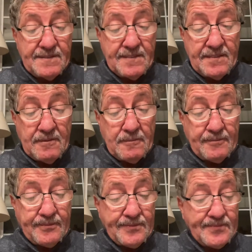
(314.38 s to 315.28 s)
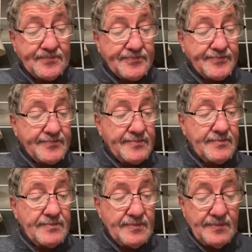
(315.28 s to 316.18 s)

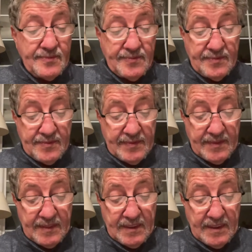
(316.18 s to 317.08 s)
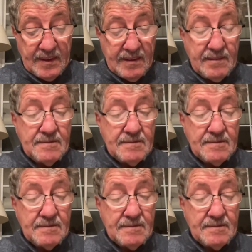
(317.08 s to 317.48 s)
Nobody speaks.